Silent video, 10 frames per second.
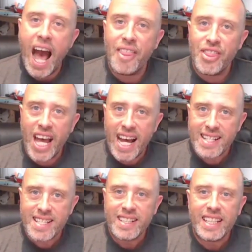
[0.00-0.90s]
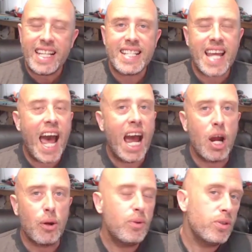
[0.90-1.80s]
And that is
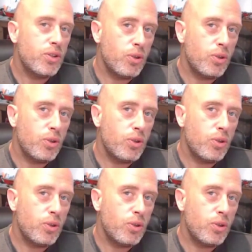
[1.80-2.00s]
how